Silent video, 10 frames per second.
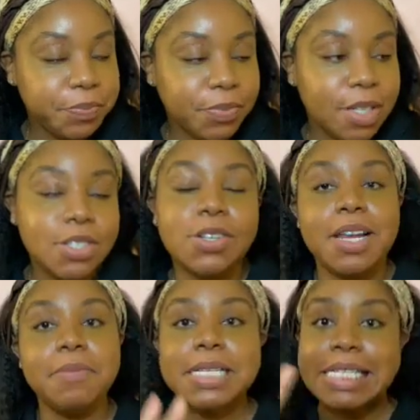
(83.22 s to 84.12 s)
So
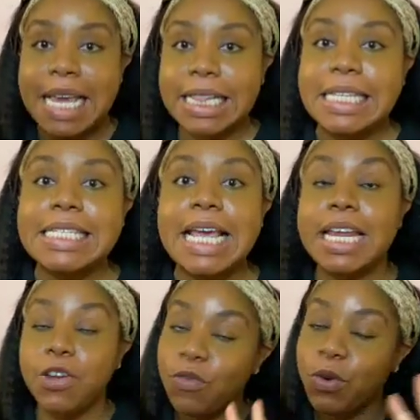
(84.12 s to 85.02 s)
let me set the
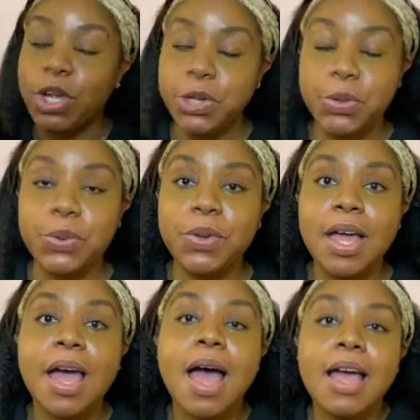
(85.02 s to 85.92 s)
setting for you.
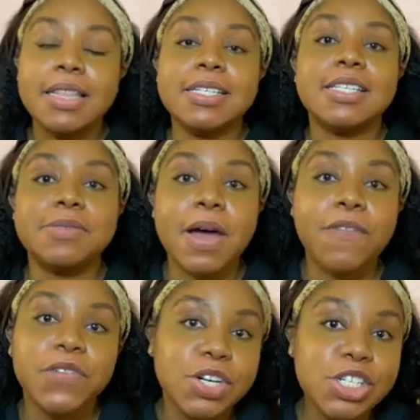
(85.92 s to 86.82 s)
This is my
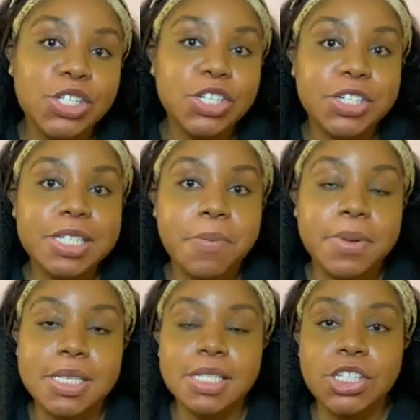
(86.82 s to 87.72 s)
first nursing
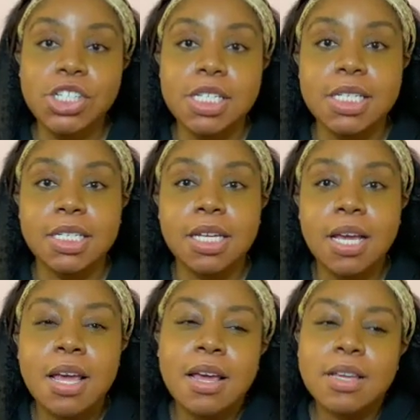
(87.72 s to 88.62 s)
position.
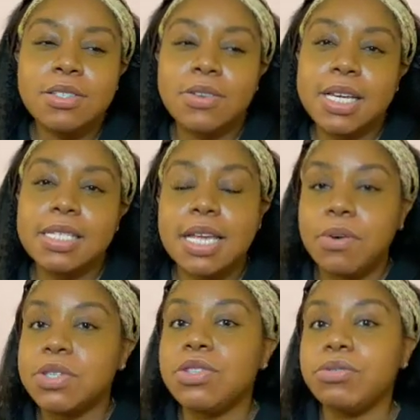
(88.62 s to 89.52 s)
So let's say I
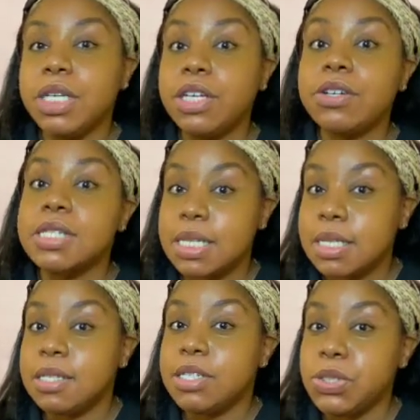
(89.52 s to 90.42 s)
was 3 years
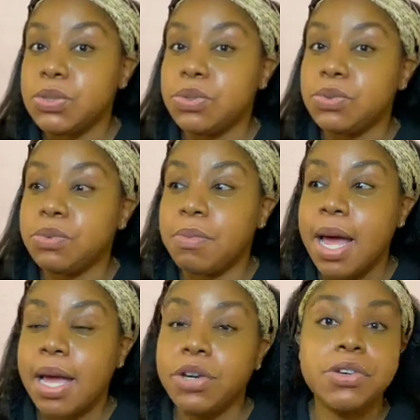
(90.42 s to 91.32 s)
into
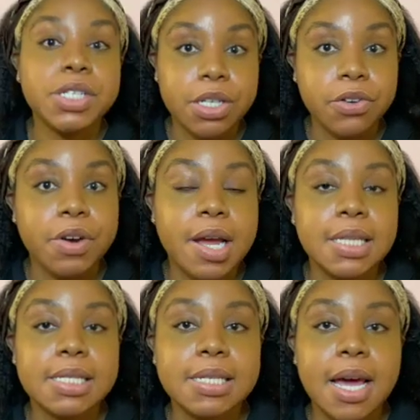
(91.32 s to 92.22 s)
my nursing career at
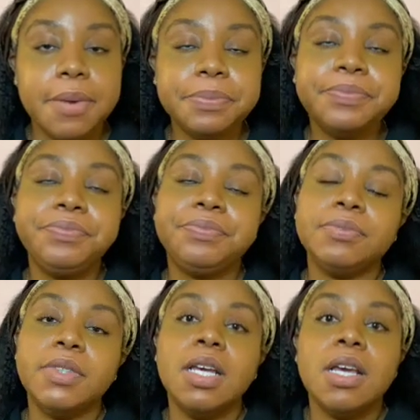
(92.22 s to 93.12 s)
this time.
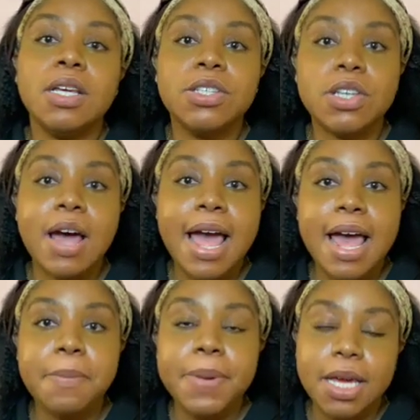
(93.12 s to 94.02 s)
So I
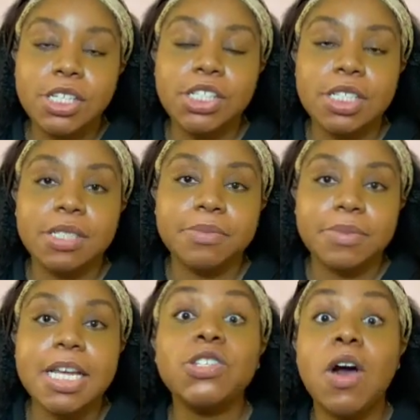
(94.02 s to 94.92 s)
had a patient,
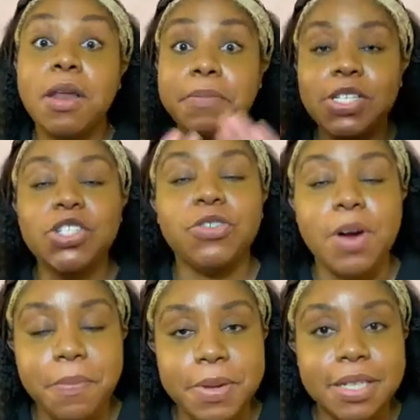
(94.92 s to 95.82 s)
let's call him Mr.
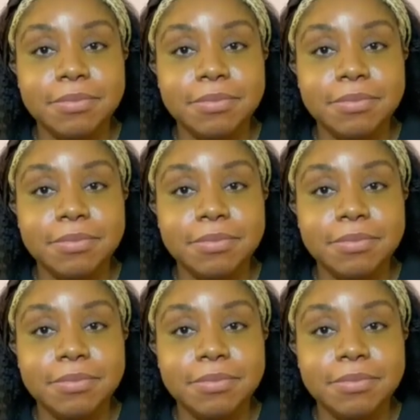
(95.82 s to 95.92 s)
Grumpy.